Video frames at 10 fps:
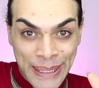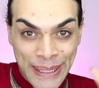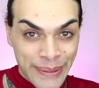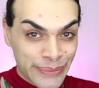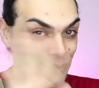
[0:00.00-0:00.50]

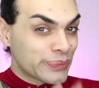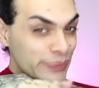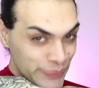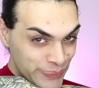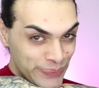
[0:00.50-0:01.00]
Hello
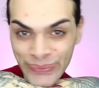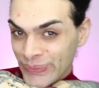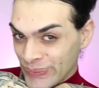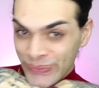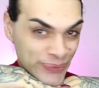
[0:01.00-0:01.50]
babies,
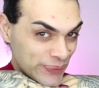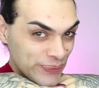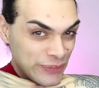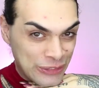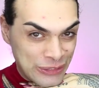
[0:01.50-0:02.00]
this is Dan
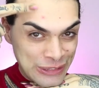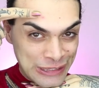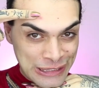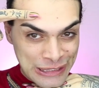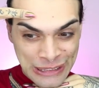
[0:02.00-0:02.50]

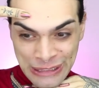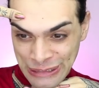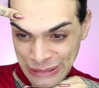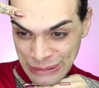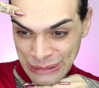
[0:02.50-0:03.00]
speaking, Kami's
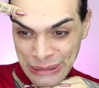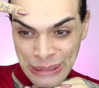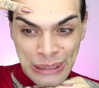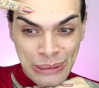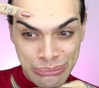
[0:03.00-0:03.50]

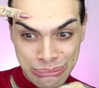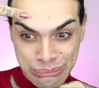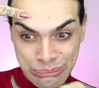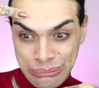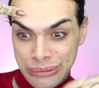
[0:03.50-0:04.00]
boyfriend. He's
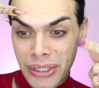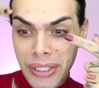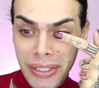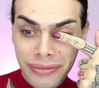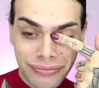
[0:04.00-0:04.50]

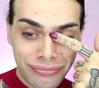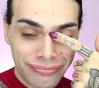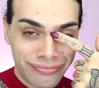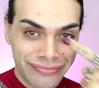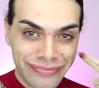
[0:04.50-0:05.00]
asked me
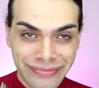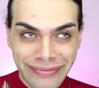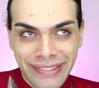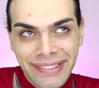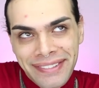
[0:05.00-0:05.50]
to
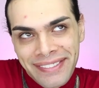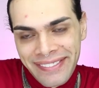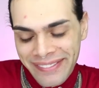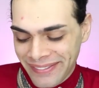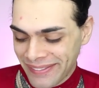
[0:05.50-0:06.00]
do this
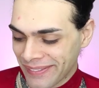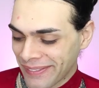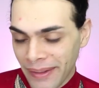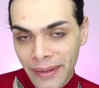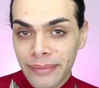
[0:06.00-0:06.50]
voiceover
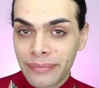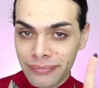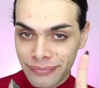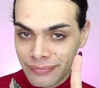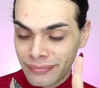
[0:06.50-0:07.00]
video, so
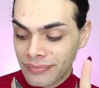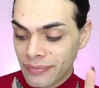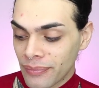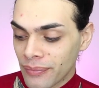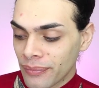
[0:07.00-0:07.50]
I do
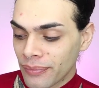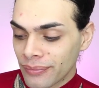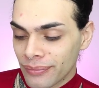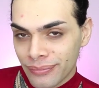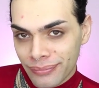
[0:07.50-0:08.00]
apologise
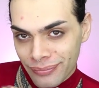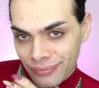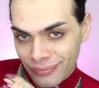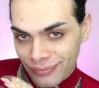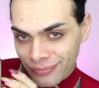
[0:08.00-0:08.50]
that
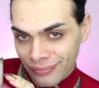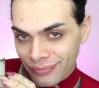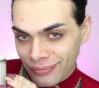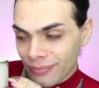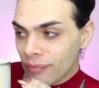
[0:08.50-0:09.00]
I don't
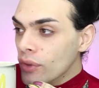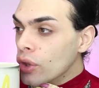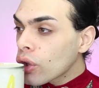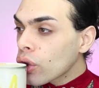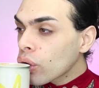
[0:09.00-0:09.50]
have
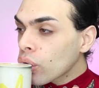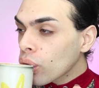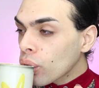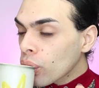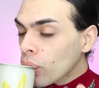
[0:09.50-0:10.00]

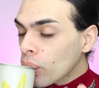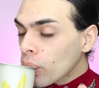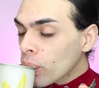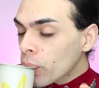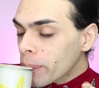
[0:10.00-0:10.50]
uh,
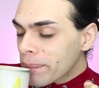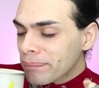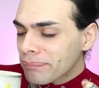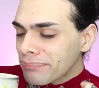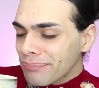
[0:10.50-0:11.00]
the
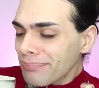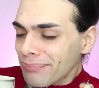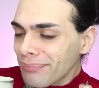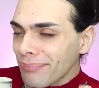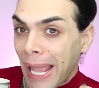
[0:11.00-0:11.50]
same
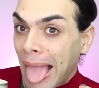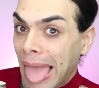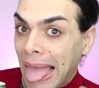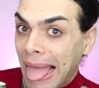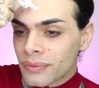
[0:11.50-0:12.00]
energy or the
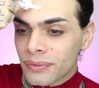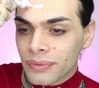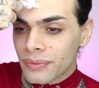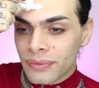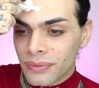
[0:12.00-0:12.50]
same
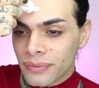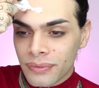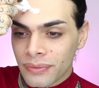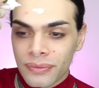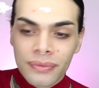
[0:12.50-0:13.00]
charisma as
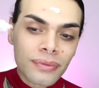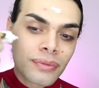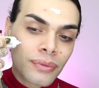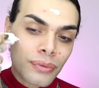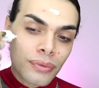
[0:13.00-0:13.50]
him, but I
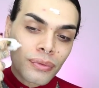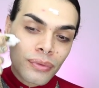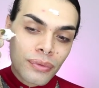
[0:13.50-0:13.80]
will try my